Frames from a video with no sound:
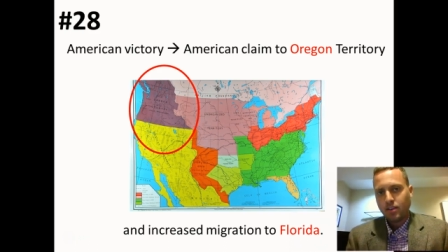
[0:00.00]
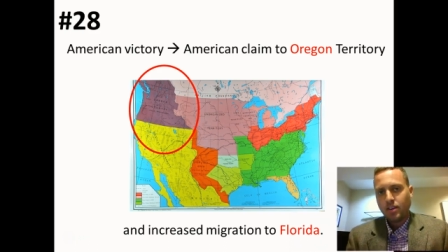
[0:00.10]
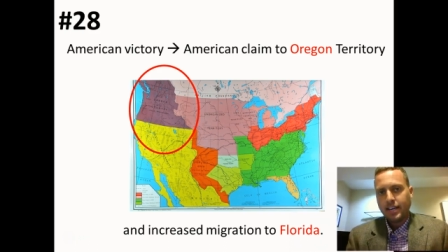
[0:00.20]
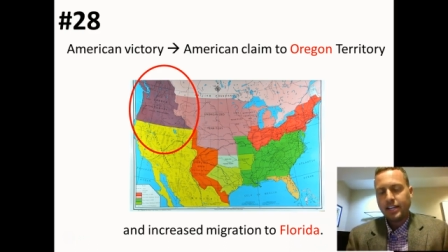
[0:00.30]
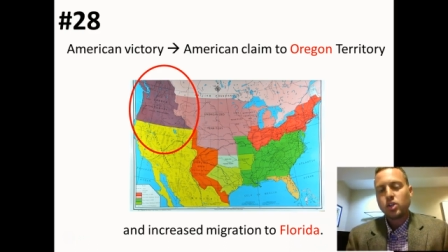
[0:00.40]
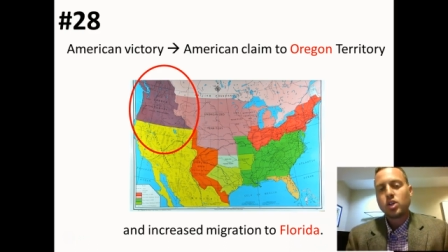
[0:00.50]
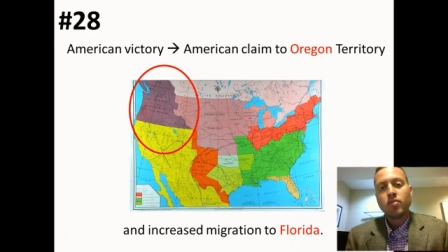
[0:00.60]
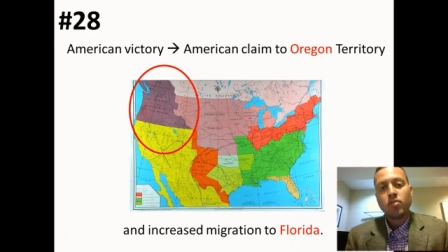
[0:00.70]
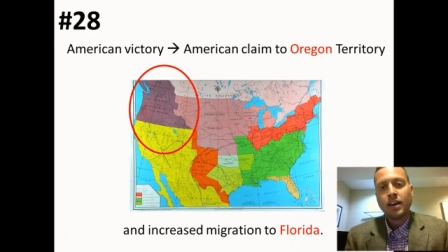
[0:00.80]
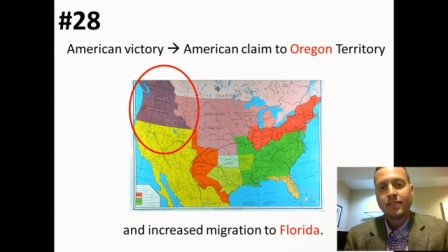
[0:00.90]
He took
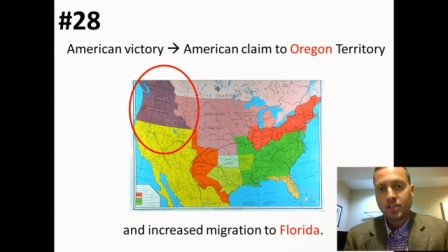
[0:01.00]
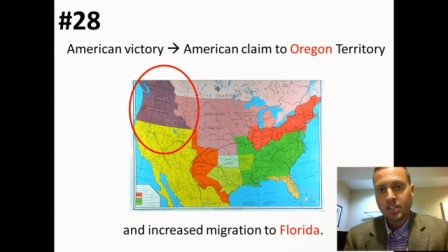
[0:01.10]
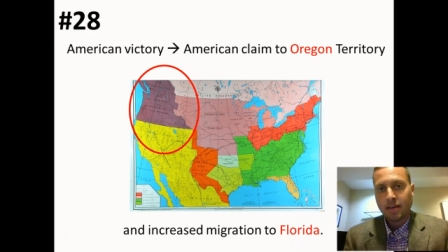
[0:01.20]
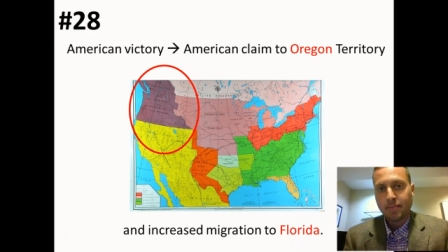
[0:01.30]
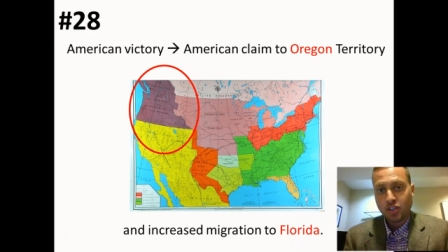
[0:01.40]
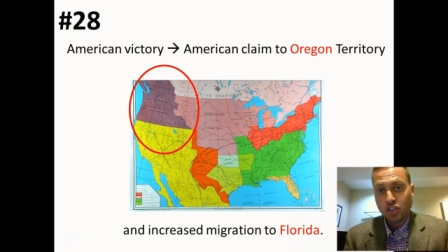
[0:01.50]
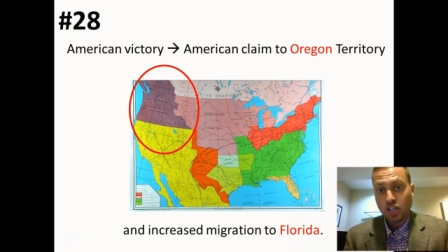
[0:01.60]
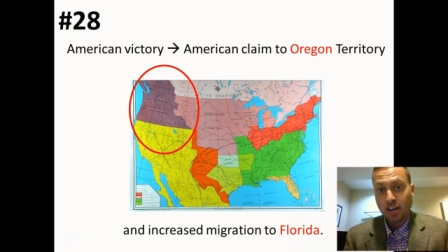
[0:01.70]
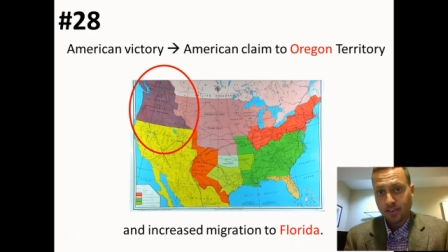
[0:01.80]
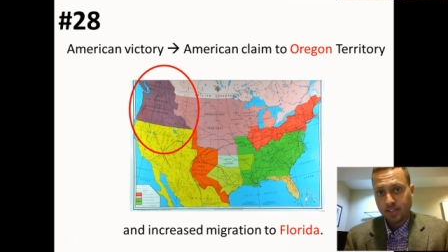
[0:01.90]
over after Thomas
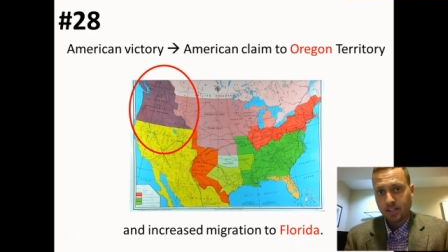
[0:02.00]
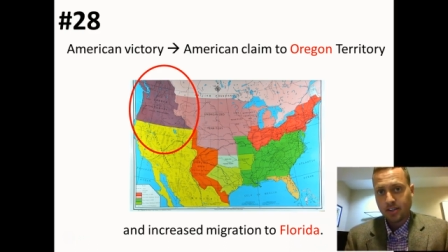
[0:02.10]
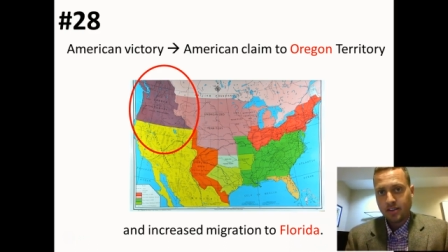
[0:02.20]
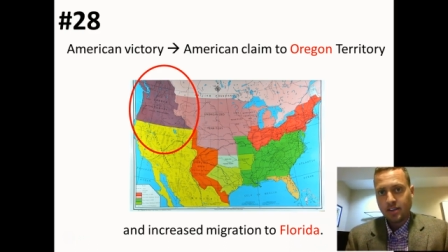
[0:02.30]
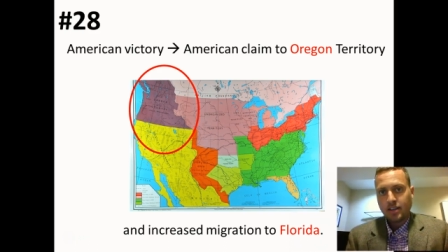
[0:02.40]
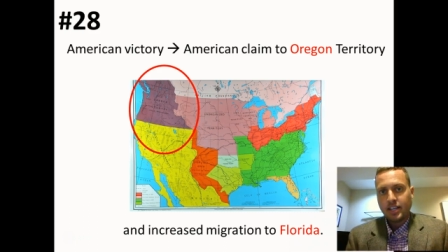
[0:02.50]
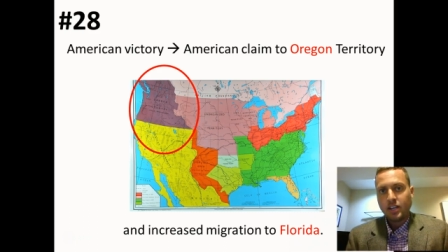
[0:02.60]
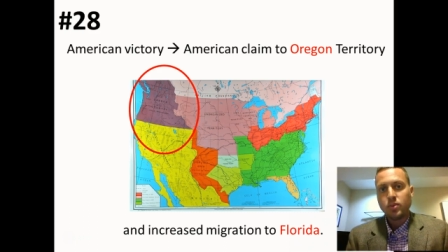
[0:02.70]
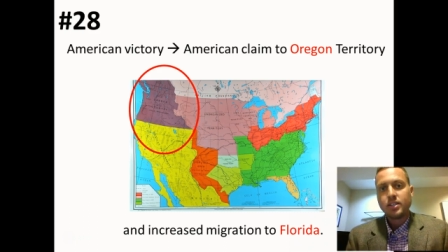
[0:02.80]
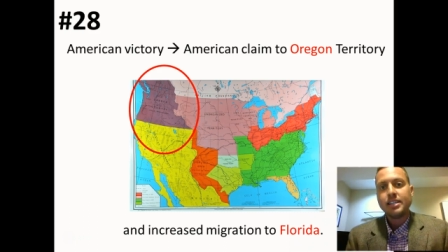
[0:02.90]
Jefferson. He
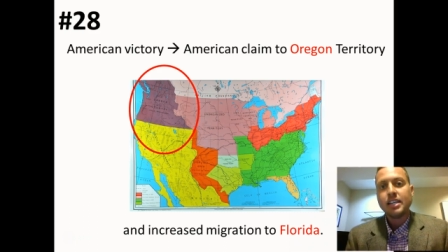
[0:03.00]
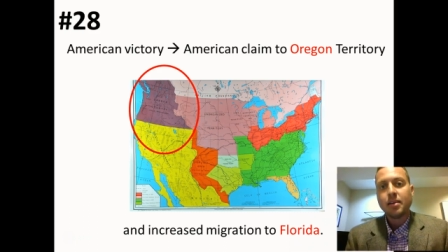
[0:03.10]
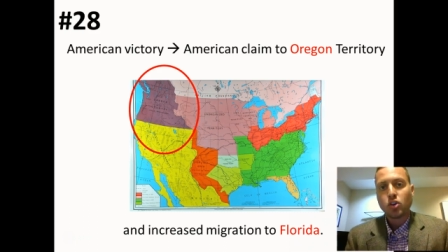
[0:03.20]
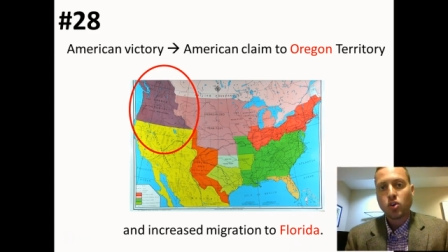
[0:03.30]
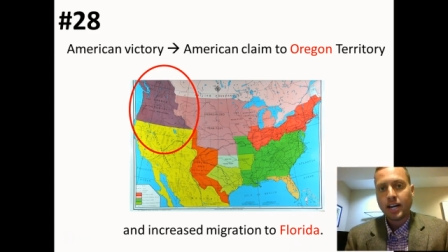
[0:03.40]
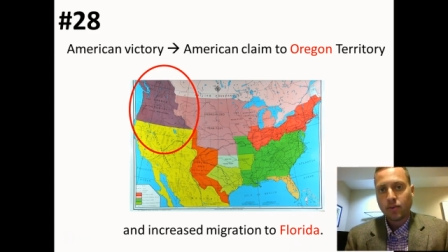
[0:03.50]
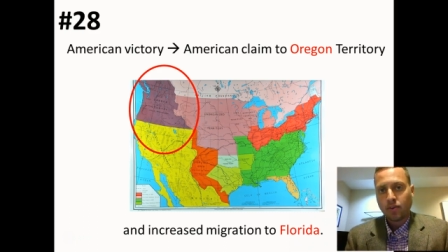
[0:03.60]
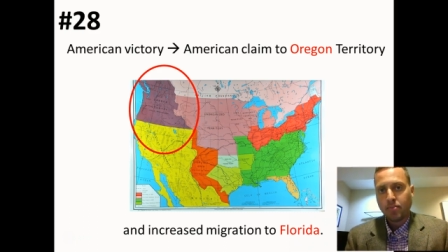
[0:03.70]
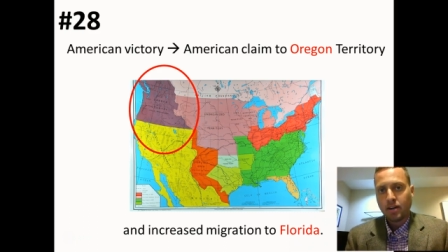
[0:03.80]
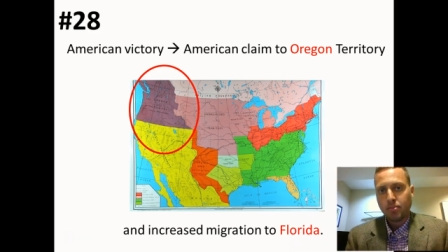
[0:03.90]
was a Democratic
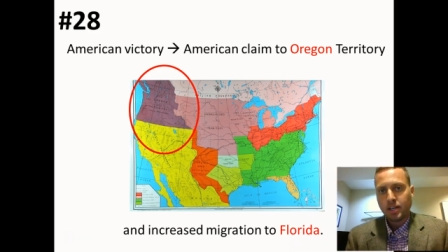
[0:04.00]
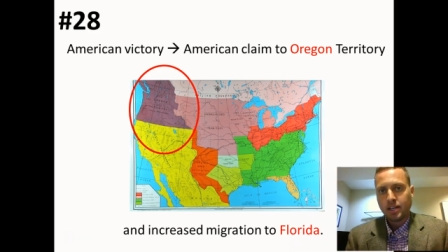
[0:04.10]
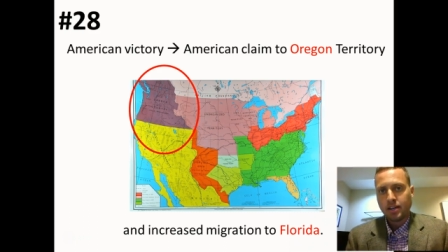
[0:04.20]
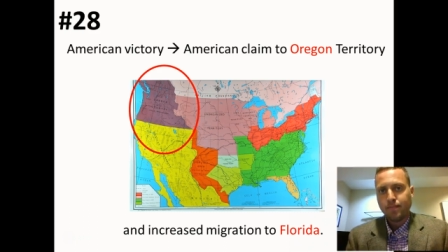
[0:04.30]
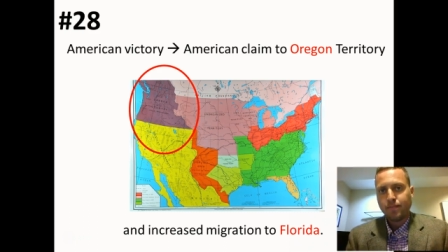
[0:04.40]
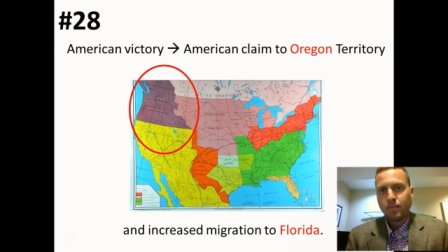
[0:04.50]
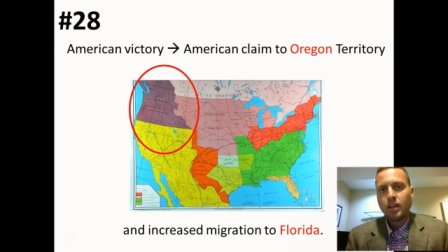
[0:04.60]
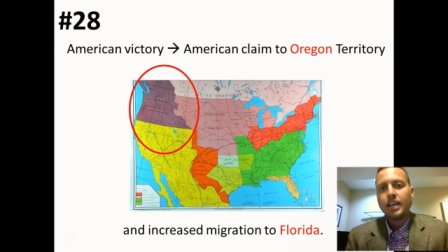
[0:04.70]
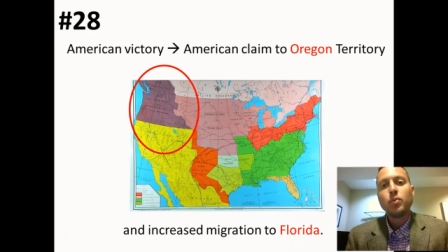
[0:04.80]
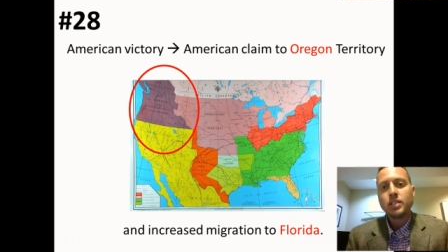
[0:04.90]
Republican.
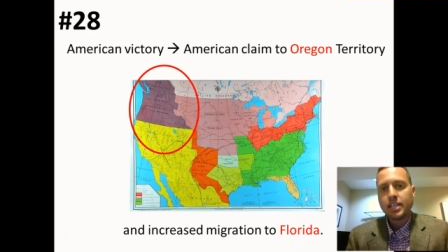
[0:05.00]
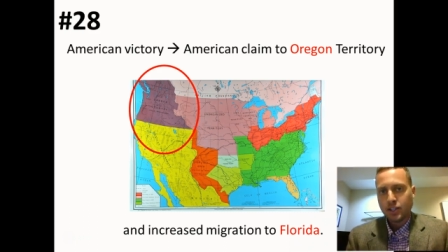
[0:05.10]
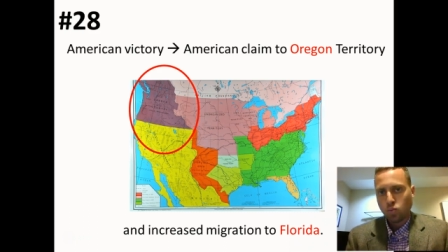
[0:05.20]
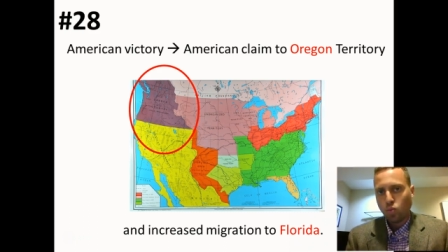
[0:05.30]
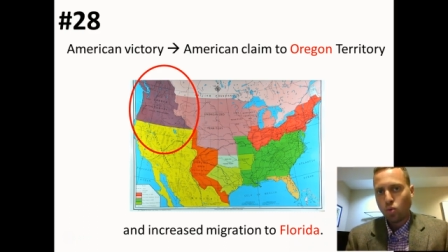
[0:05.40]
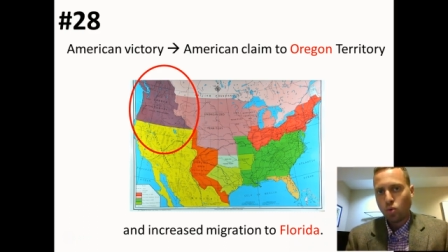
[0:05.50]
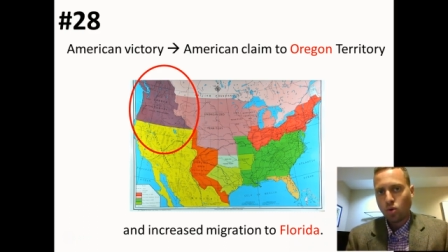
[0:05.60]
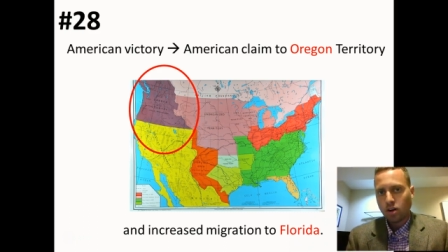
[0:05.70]
It was his war.